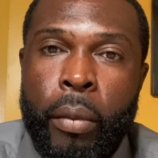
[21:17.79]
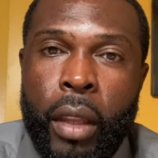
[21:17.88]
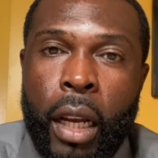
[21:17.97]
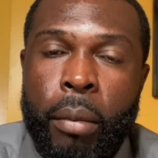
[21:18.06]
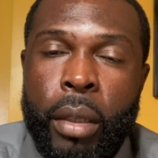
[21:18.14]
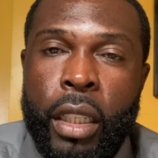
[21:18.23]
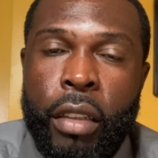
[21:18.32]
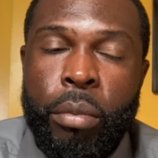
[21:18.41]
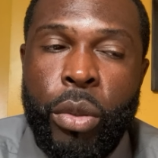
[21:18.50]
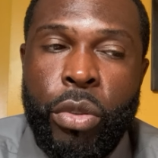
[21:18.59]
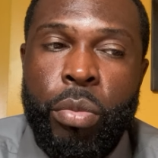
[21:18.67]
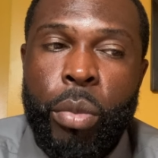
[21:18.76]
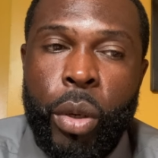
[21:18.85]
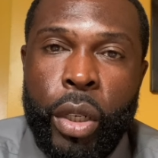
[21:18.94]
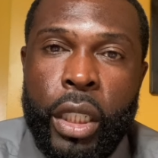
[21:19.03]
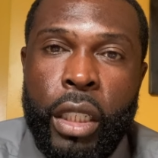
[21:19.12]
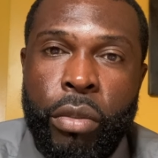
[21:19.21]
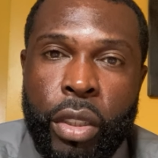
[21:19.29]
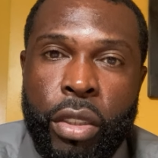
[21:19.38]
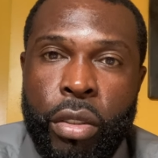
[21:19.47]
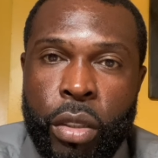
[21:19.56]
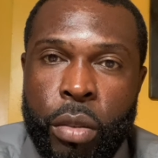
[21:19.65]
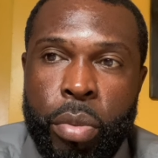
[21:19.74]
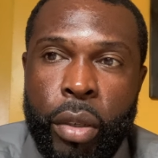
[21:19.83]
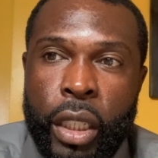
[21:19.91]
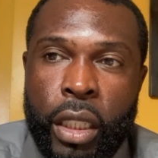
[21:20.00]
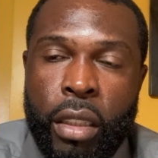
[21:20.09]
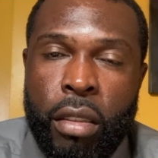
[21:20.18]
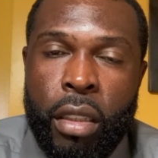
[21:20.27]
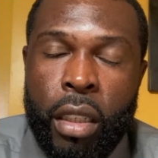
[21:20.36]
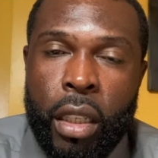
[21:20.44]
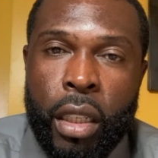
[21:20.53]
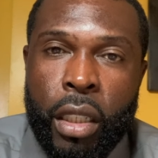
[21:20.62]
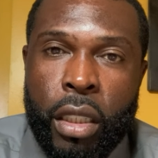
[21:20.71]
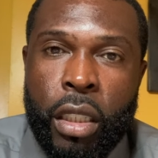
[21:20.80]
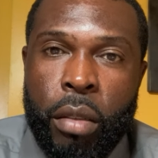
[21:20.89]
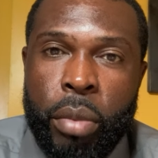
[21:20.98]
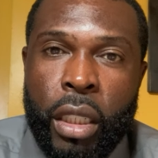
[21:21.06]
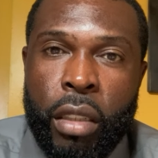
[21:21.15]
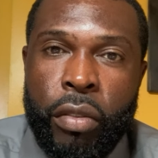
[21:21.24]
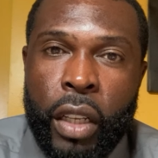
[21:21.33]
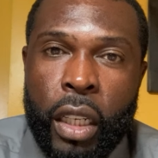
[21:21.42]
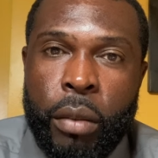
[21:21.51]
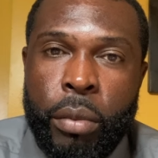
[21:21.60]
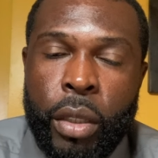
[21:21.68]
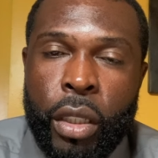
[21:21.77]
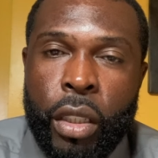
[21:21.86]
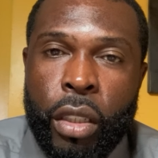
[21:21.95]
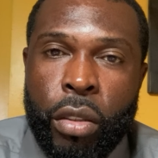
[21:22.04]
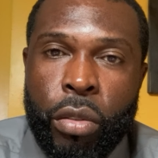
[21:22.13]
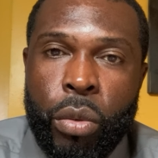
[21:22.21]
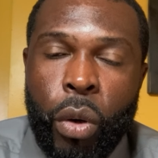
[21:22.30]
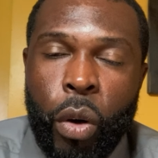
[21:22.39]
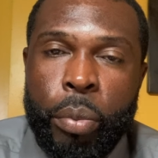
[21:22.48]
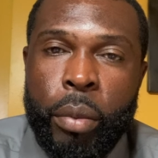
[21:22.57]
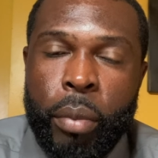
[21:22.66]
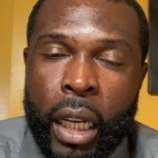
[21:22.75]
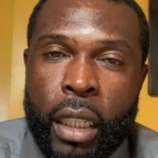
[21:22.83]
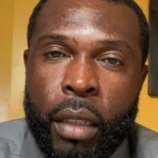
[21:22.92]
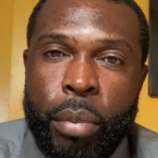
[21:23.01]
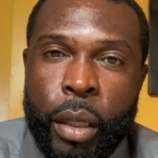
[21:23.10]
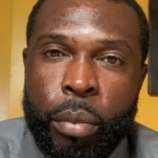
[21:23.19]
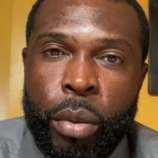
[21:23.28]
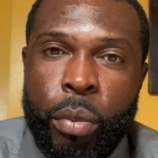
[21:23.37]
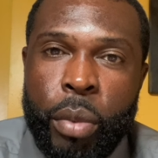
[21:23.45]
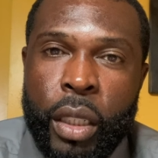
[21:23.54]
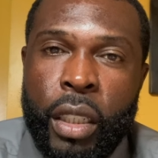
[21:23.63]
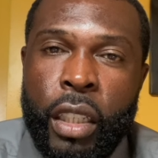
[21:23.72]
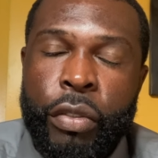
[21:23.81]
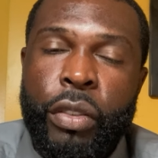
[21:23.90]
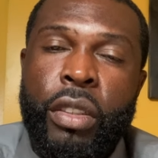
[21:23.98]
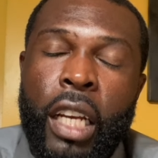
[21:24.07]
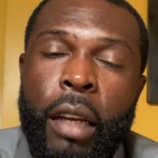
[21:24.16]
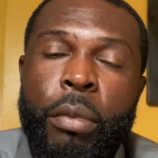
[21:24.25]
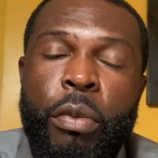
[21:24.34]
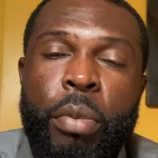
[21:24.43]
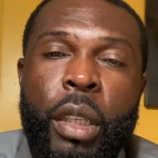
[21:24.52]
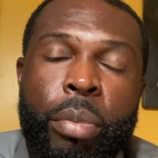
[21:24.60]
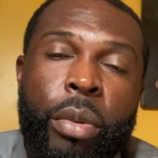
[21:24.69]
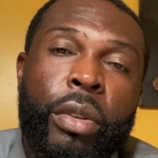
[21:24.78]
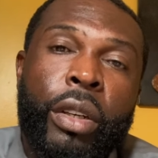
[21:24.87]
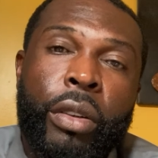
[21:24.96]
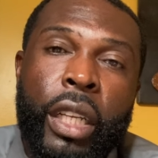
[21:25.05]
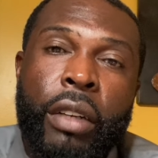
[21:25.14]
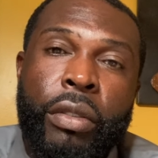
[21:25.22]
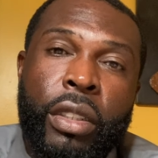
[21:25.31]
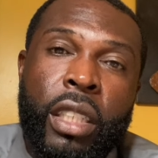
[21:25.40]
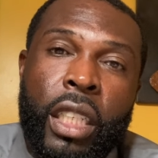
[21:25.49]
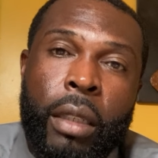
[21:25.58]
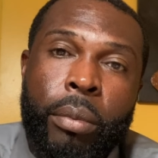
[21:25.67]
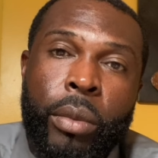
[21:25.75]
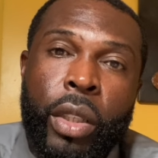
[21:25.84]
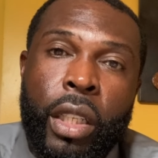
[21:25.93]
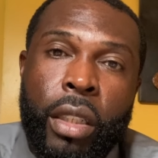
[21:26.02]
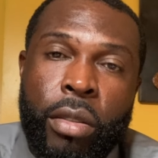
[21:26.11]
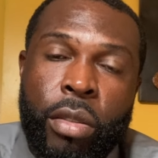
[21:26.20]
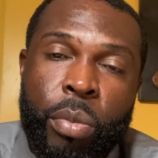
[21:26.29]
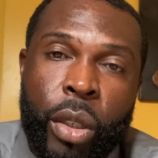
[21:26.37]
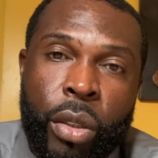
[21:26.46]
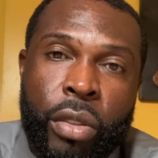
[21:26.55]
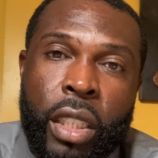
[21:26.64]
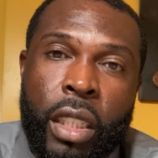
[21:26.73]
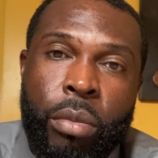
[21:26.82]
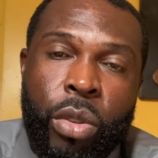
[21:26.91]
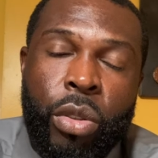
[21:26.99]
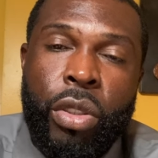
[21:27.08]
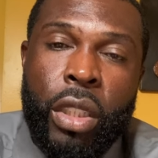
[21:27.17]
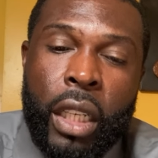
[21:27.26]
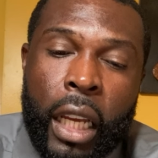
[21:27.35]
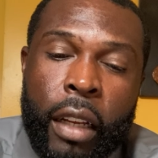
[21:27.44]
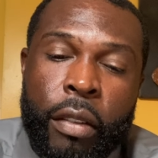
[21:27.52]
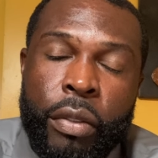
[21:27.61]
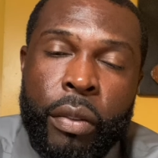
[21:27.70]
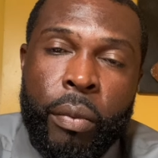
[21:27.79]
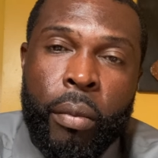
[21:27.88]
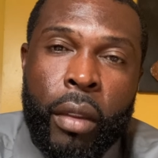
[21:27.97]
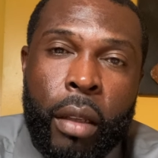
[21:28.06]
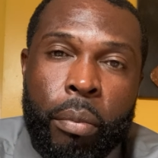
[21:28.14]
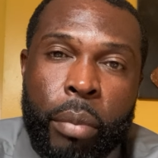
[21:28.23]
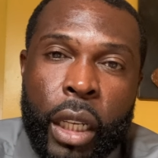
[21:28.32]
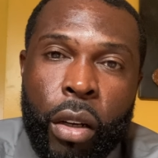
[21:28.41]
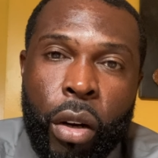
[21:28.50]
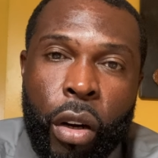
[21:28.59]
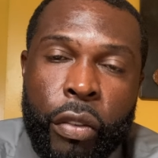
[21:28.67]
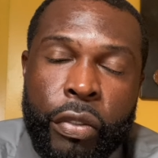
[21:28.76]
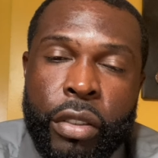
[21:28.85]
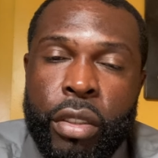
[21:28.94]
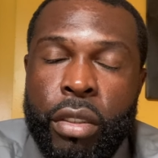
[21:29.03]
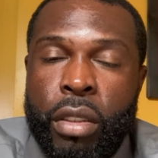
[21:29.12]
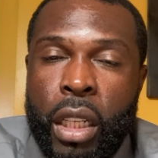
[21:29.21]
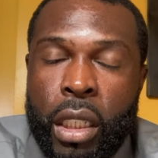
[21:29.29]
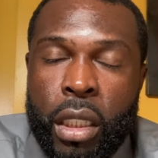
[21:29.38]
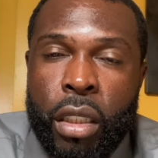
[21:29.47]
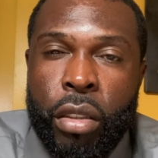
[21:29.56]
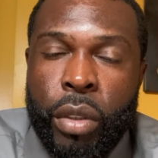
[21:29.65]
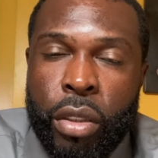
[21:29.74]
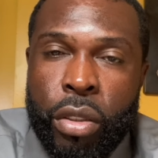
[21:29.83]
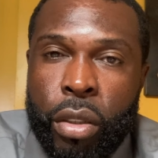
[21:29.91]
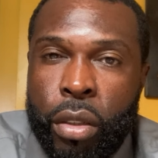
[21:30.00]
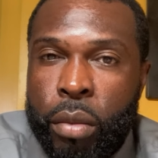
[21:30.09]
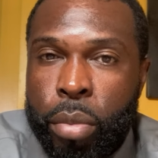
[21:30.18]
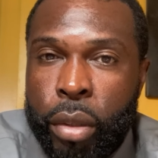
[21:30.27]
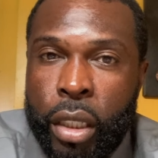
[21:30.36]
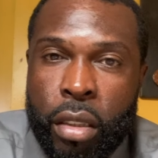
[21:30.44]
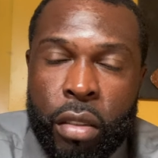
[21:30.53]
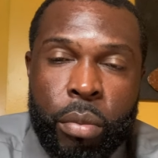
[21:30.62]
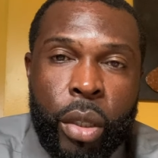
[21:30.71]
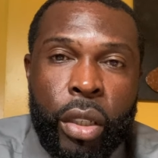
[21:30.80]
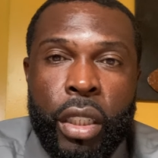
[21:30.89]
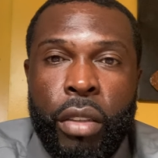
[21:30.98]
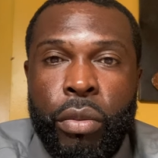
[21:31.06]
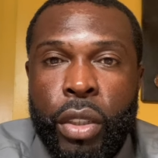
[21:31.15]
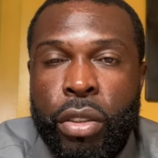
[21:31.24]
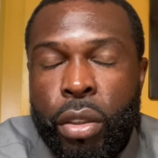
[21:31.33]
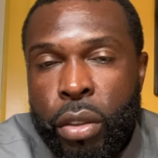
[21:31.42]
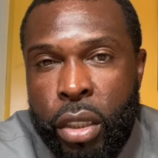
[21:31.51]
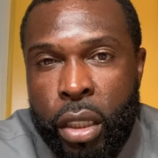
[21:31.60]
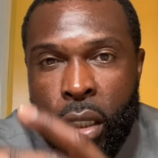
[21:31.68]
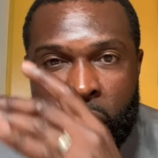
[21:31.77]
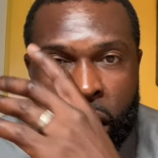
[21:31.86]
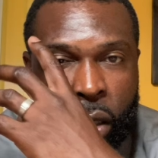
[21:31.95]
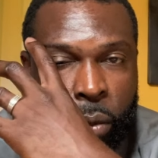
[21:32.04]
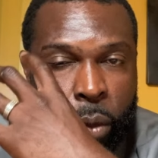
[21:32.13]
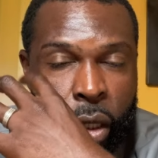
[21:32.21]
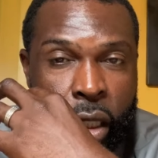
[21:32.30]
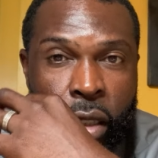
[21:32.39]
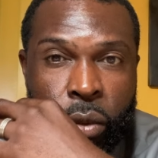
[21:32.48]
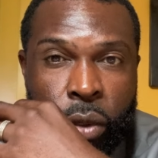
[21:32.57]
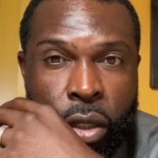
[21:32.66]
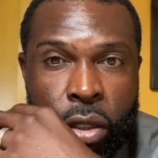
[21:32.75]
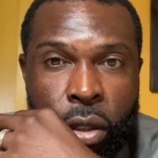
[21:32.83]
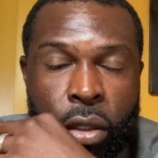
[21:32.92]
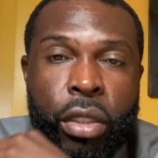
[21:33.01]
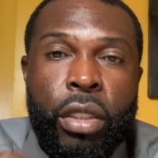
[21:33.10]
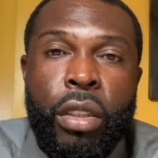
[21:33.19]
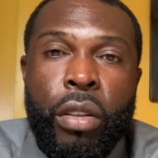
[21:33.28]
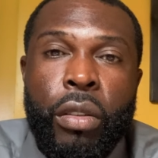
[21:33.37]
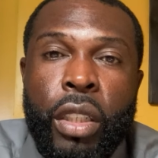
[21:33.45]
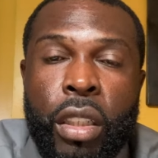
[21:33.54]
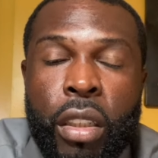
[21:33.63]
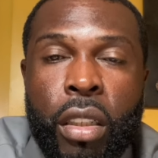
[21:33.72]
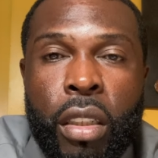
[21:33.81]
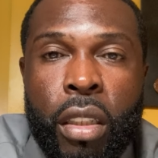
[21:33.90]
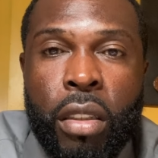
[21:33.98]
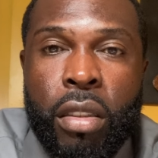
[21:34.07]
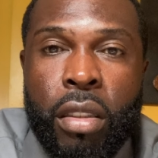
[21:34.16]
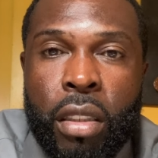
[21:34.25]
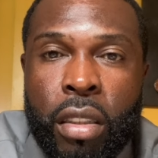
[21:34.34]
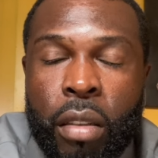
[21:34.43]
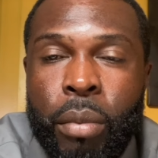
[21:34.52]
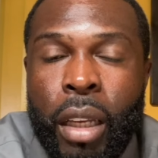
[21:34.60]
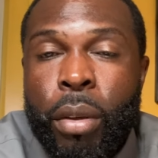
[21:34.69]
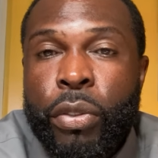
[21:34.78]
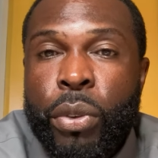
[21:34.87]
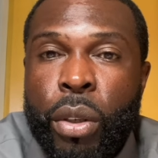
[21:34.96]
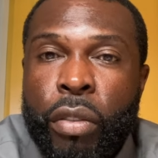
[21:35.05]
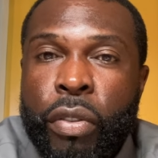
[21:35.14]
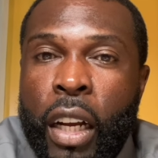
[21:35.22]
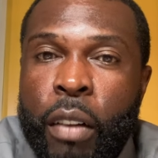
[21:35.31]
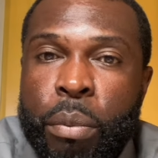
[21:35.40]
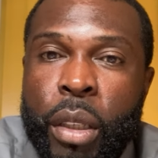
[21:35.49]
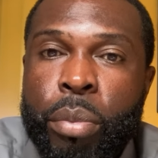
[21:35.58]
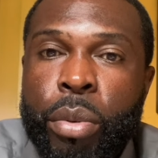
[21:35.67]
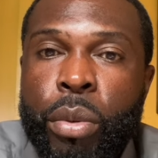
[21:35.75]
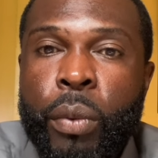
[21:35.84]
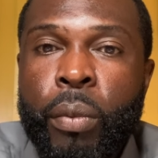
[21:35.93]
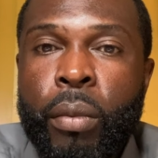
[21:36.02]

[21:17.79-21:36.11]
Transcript: I believe most marketing research brands should be developed through open-minded people, but different type of people on every team. In small teams, you shouldn't have big offices that deal with certain brands of marketing research. Your marketing research should only consist of maybe 4 to 5 people